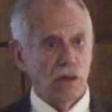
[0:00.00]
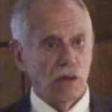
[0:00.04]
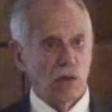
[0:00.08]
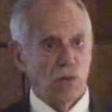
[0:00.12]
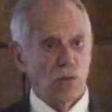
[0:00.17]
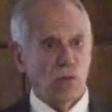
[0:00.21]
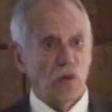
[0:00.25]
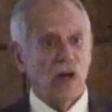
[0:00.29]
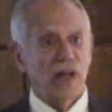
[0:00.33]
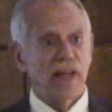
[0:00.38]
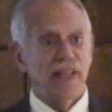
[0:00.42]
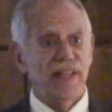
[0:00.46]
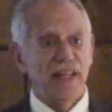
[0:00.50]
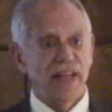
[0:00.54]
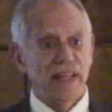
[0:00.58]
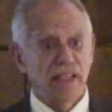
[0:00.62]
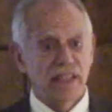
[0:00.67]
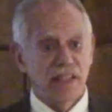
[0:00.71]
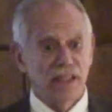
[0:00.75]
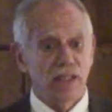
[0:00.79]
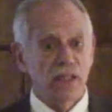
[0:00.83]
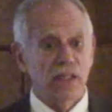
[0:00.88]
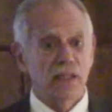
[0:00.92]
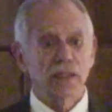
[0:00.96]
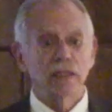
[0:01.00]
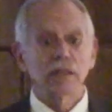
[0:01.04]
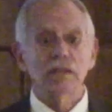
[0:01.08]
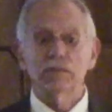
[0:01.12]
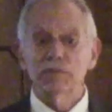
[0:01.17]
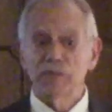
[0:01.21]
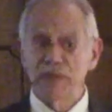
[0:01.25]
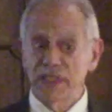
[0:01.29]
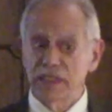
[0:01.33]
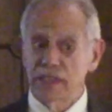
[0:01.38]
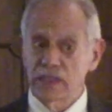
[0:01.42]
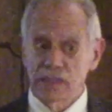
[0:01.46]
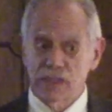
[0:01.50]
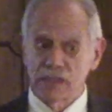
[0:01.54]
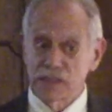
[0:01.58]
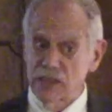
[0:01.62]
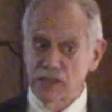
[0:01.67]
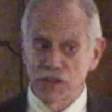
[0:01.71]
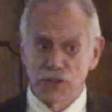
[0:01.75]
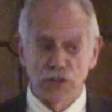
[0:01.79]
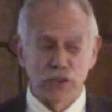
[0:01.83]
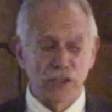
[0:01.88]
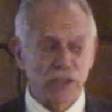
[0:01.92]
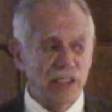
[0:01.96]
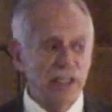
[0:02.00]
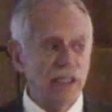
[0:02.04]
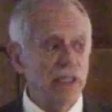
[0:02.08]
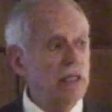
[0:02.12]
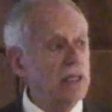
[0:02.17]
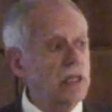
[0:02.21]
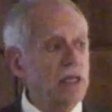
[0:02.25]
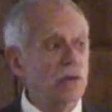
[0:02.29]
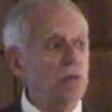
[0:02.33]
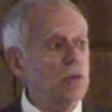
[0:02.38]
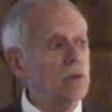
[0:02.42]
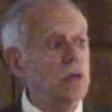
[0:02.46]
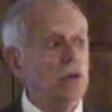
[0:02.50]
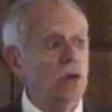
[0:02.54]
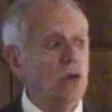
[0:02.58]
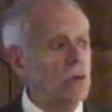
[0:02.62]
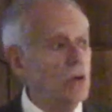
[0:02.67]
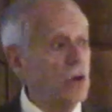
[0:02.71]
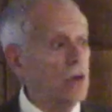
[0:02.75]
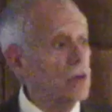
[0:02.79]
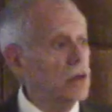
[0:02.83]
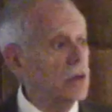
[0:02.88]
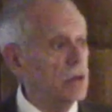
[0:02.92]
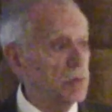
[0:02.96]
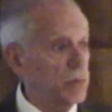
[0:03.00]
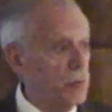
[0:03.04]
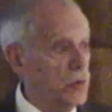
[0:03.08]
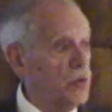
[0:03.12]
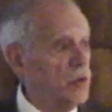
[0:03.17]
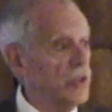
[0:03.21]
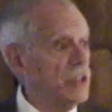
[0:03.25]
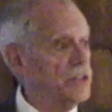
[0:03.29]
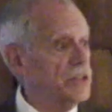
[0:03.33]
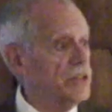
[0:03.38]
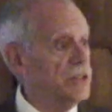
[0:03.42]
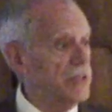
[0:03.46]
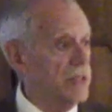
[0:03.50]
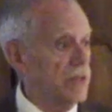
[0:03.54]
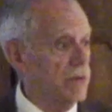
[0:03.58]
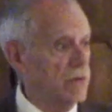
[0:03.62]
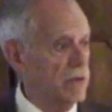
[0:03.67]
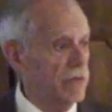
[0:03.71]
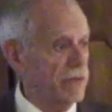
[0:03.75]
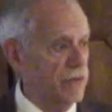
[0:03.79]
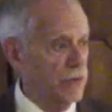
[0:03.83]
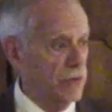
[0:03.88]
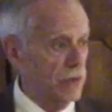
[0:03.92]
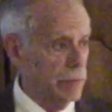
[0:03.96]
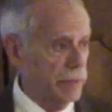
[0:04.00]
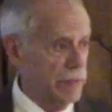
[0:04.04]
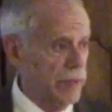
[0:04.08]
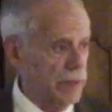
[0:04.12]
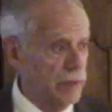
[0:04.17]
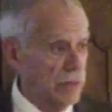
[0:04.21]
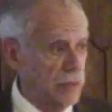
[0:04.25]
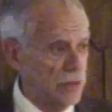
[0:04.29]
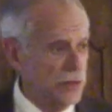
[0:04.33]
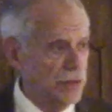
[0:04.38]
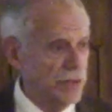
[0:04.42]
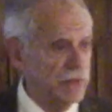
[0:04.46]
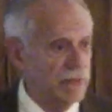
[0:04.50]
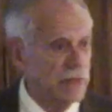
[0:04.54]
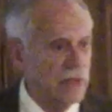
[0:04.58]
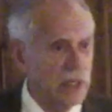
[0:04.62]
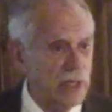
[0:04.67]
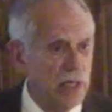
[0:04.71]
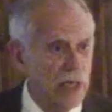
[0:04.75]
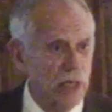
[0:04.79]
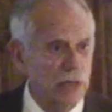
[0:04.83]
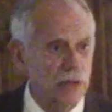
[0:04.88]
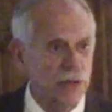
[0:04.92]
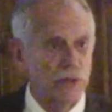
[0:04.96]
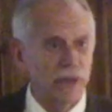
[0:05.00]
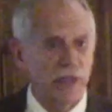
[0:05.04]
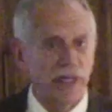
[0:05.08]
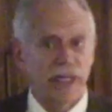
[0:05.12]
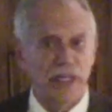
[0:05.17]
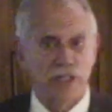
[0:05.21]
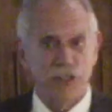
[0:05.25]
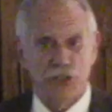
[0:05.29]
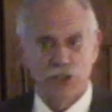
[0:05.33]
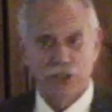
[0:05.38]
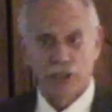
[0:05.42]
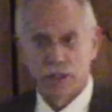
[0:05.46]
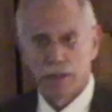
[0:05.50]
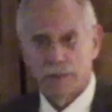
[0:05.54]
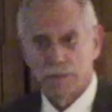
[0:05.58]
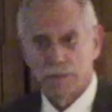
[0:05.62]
Why that young? Because at 13 they were no longer boys, they were full members of the congregation.